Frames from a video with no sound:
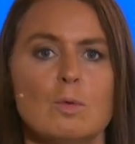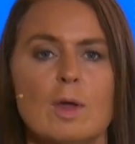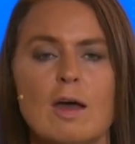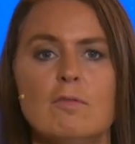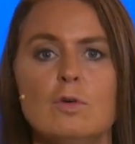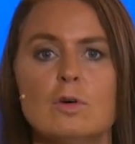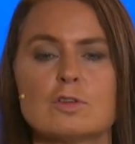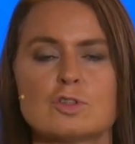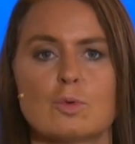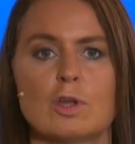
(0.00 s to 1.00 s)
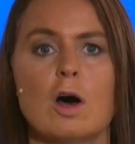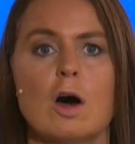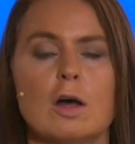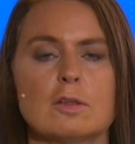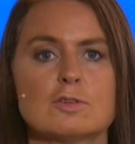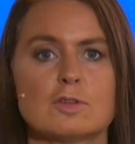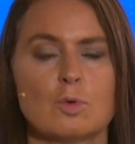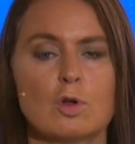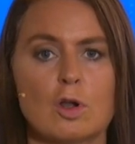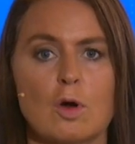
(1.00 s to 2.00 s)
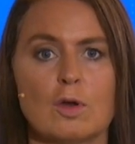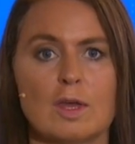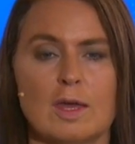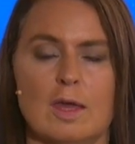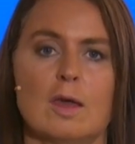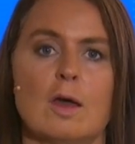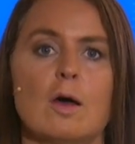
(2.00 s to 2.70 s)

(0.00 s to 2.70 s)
We have also enhanced our logging